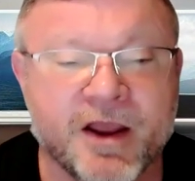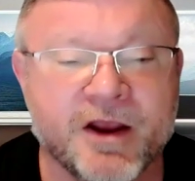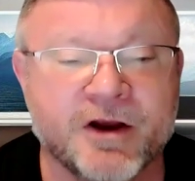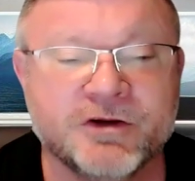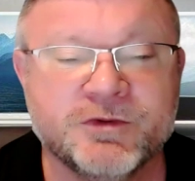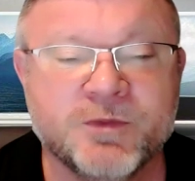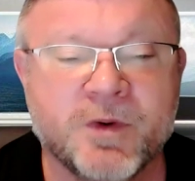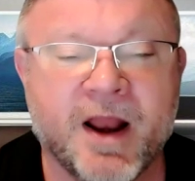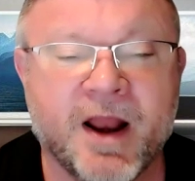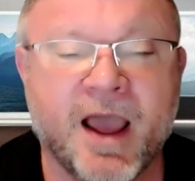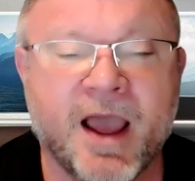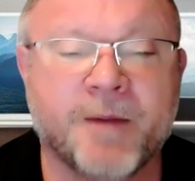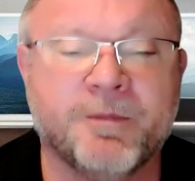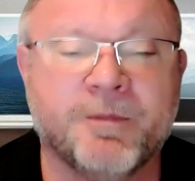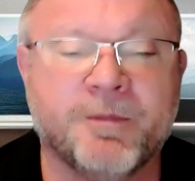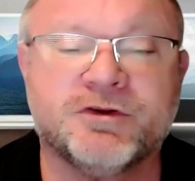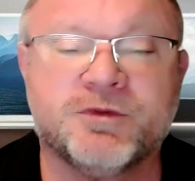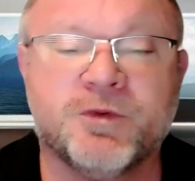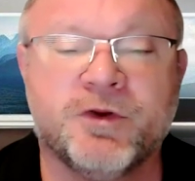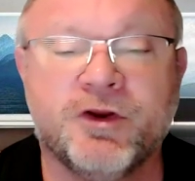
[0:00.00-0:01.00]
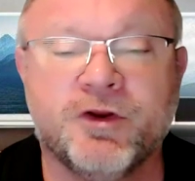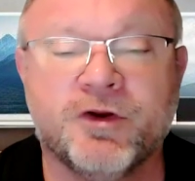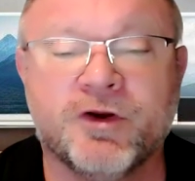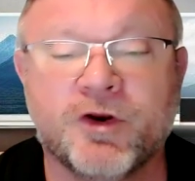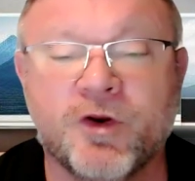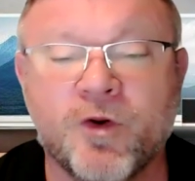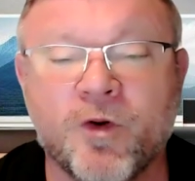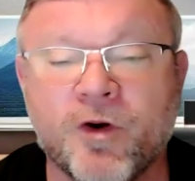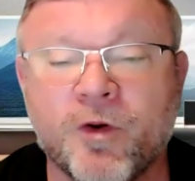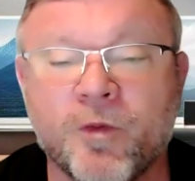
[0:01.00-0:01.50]
Here's what happens when you
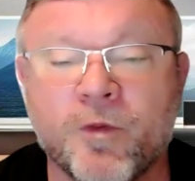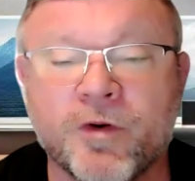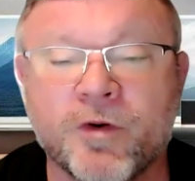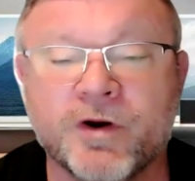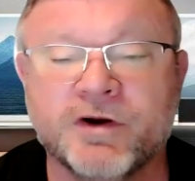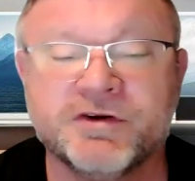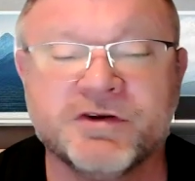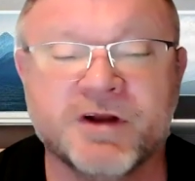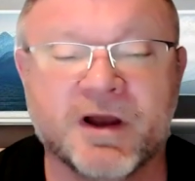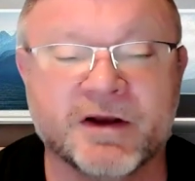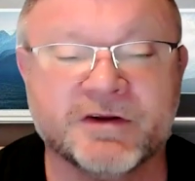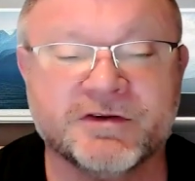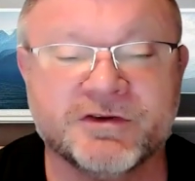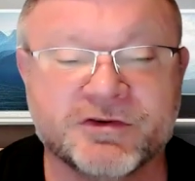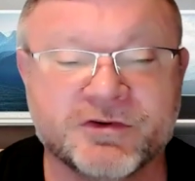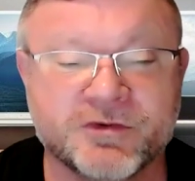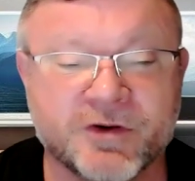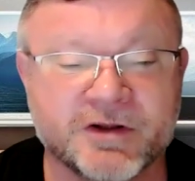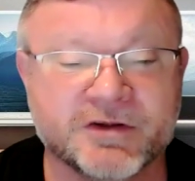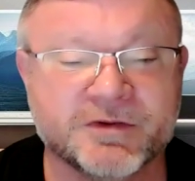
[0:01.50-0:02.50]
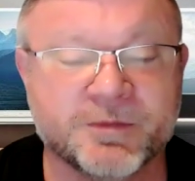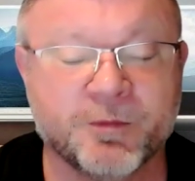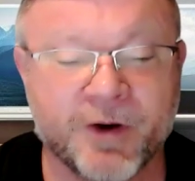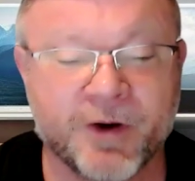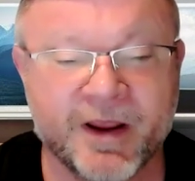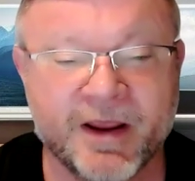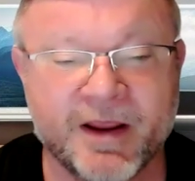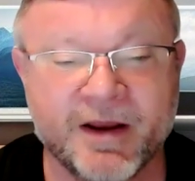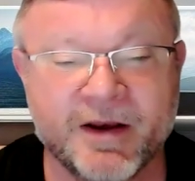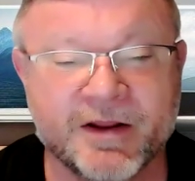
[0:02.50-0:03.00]
ignore worn shocks and struts.
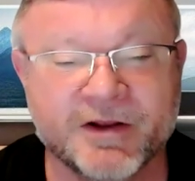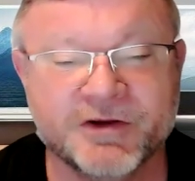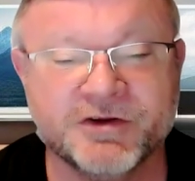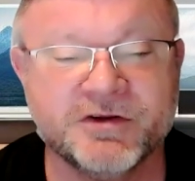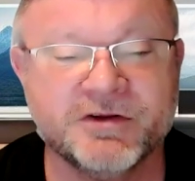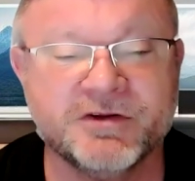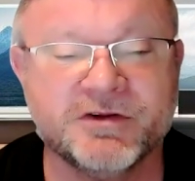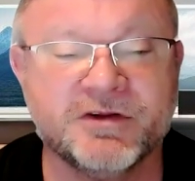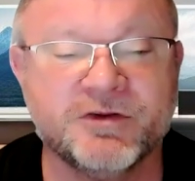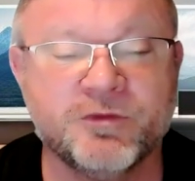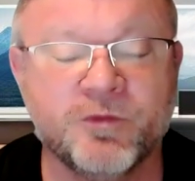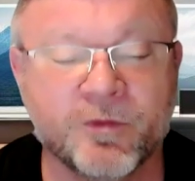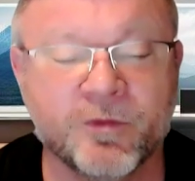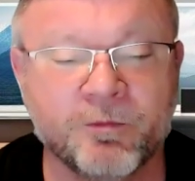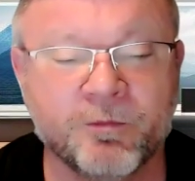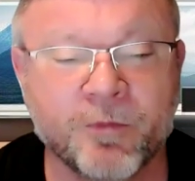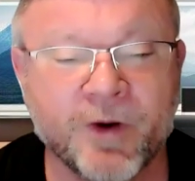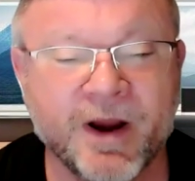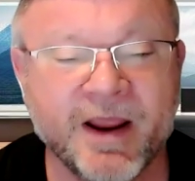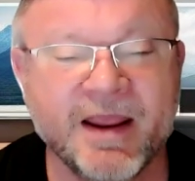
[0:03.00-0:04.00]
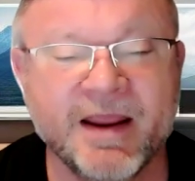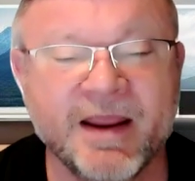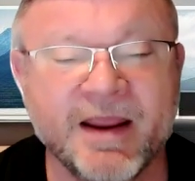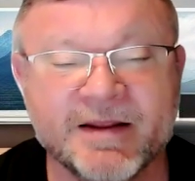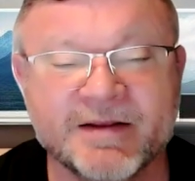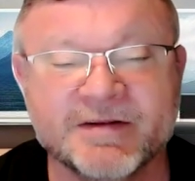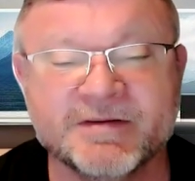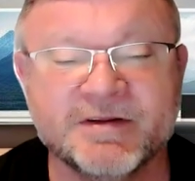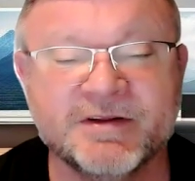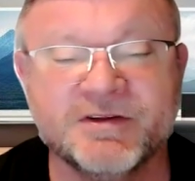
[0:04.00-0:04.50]
Braking
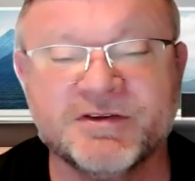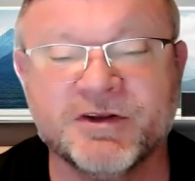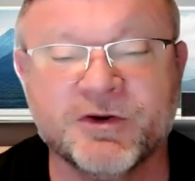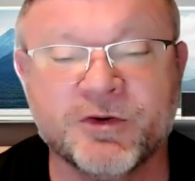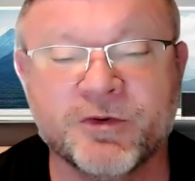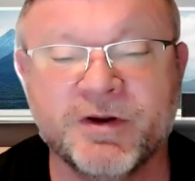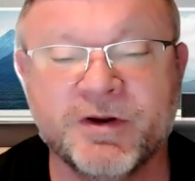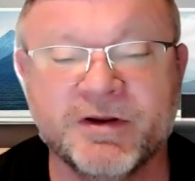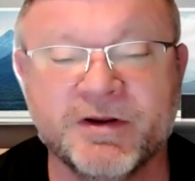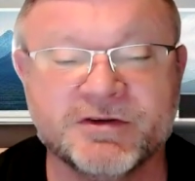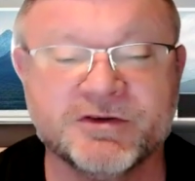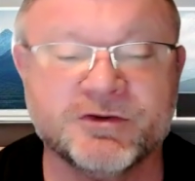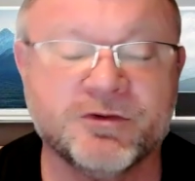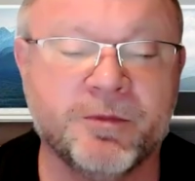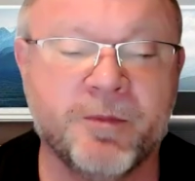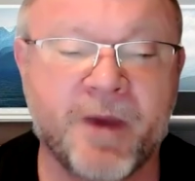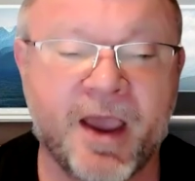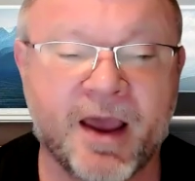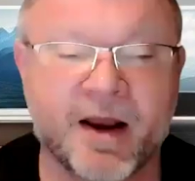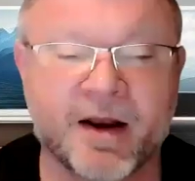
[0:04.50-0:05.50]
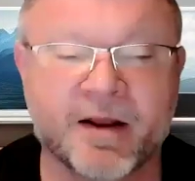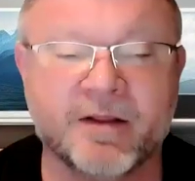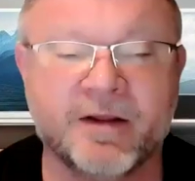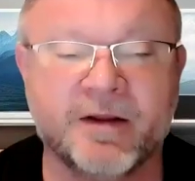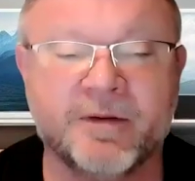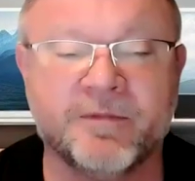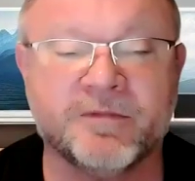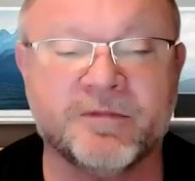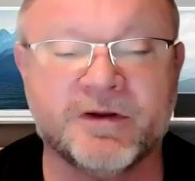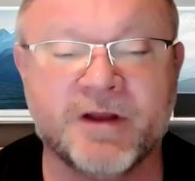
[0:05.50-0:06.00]
distance increases
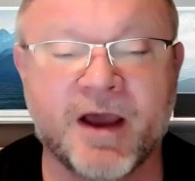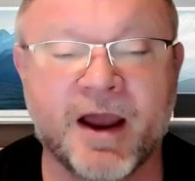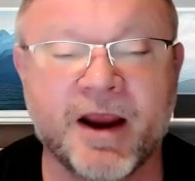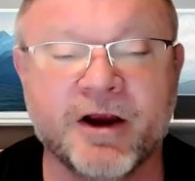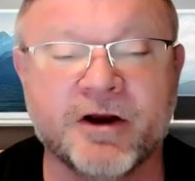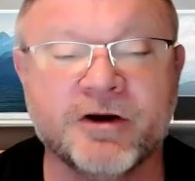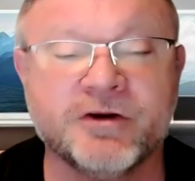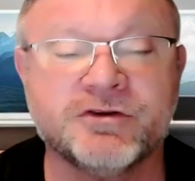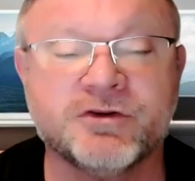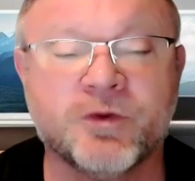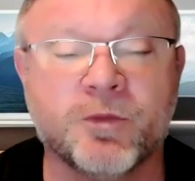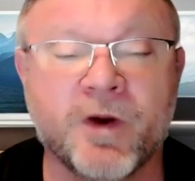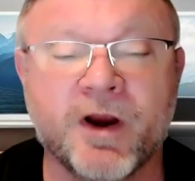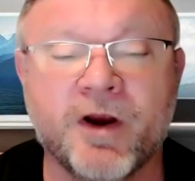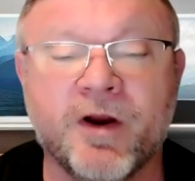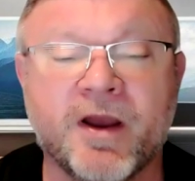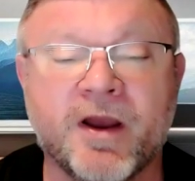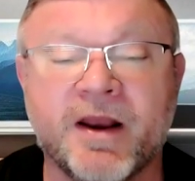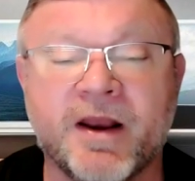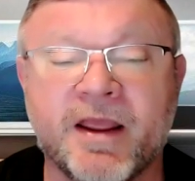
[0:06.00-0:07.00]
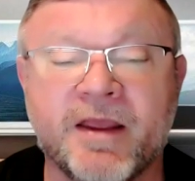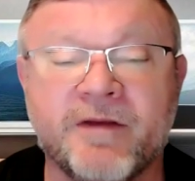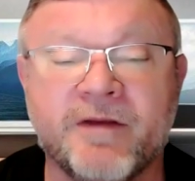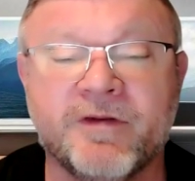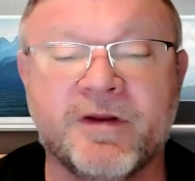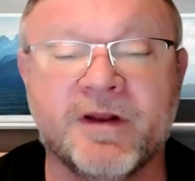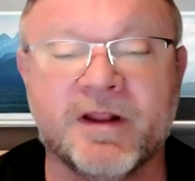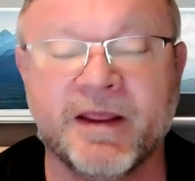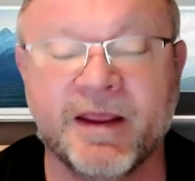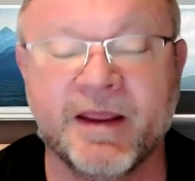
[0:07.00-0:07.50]
dramatically. Tires wear
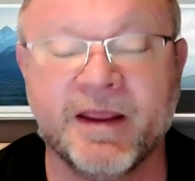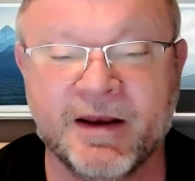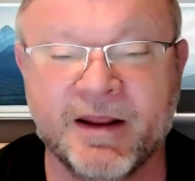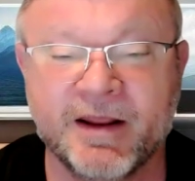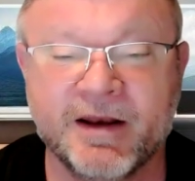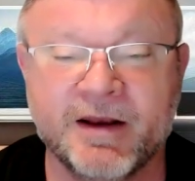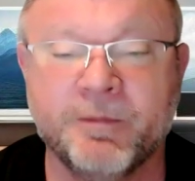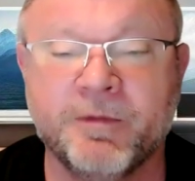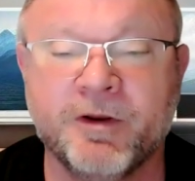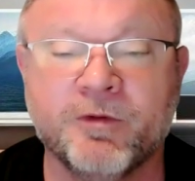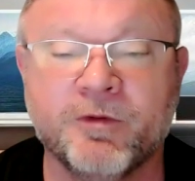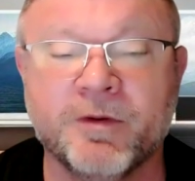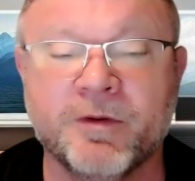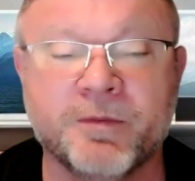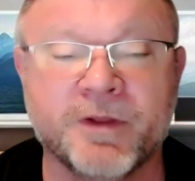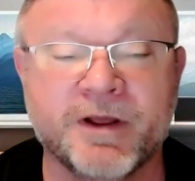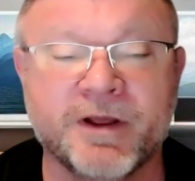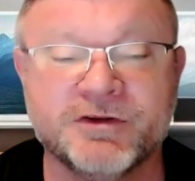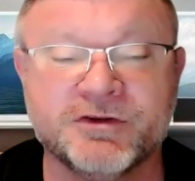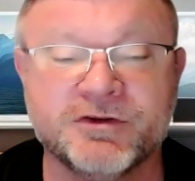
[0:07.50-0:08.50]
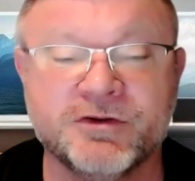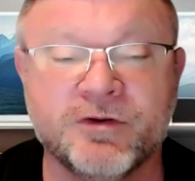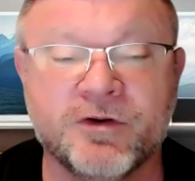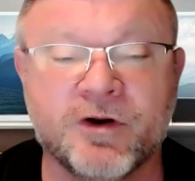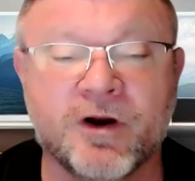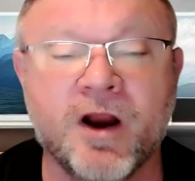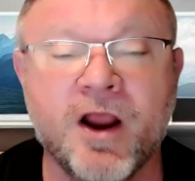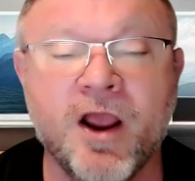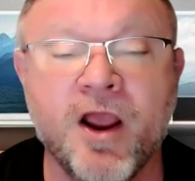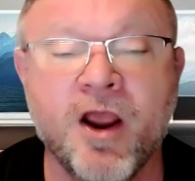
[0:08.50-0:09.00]
unevenly and need to be replaced
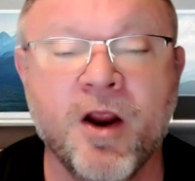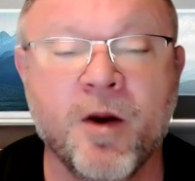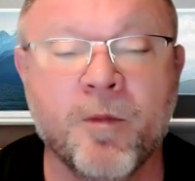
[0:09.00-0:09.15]
sooner.